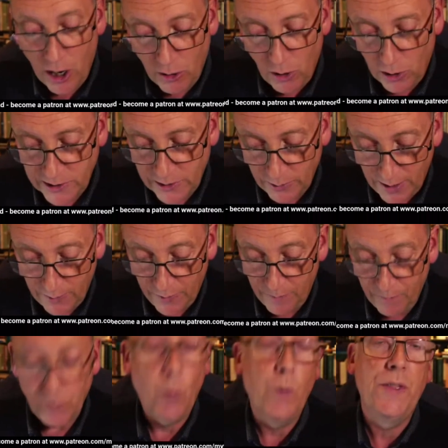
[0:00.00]
are also given
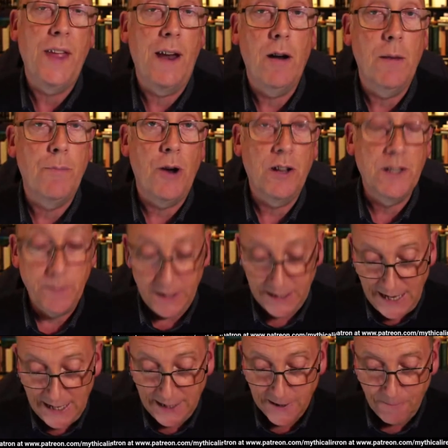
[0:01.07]
with their approximate
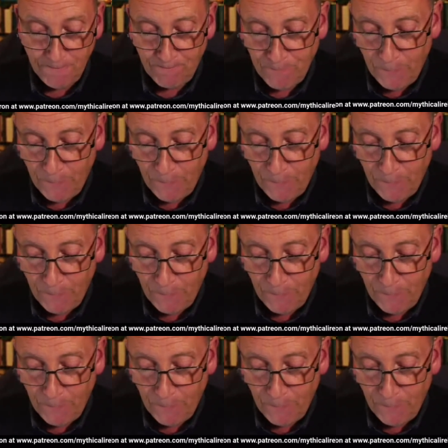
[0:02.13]
dates.